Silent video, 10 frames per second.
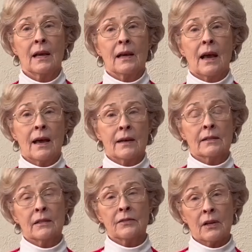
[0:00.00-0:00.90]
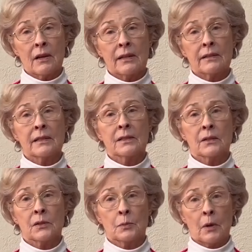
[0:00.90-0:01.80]
Acts of kindness
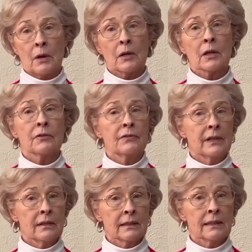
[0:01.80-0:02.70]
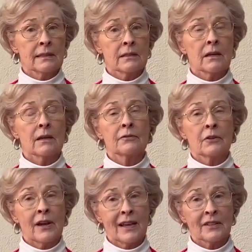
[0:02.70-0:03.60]
spark feelings of
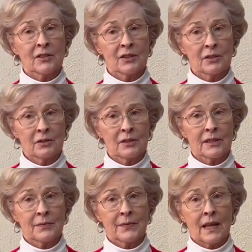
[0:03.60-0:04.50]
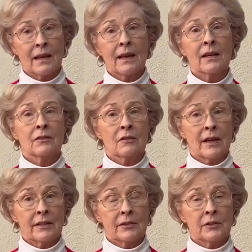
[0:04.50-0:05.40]
gratitude, and
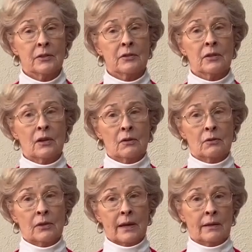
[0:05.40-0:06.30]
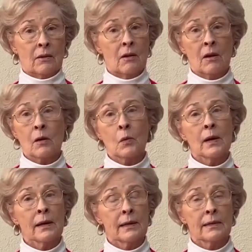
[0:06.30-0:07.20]
gratitude goes a long
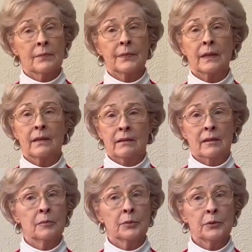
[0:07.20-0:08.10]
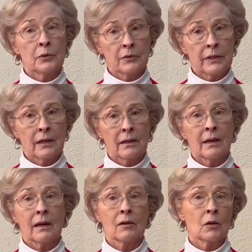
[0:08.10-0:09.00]
way in improving
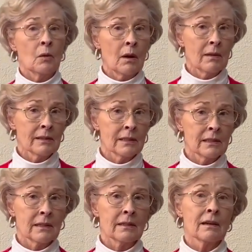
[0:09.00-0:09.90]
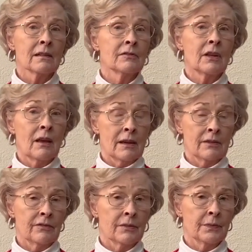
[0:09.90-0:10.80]
our quality of life,
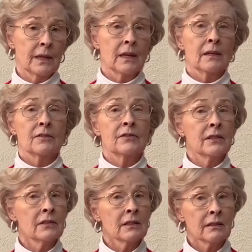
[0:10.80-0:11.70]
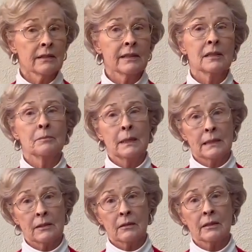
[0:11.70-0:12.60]
physically,
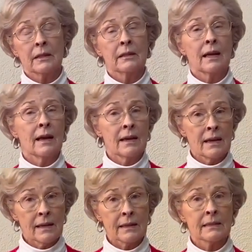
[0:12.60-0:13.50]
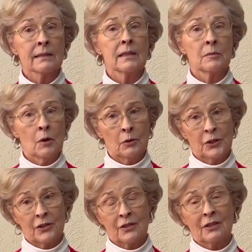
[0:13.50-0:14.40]
mentally, and
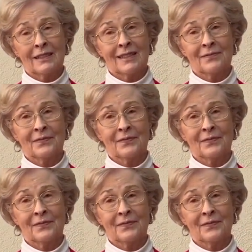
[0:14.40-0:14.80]
emotionally.